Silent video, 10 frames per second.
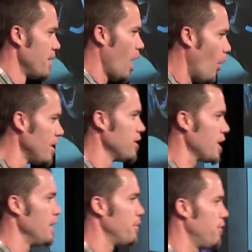Always
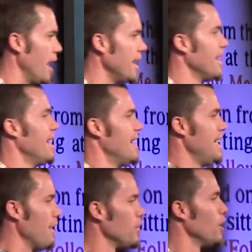looking to fight,
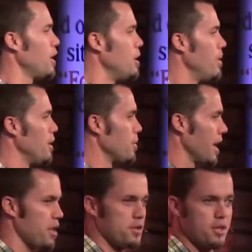never looking to build
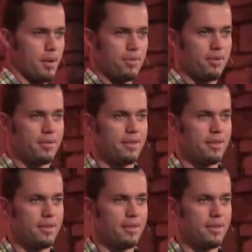relationships.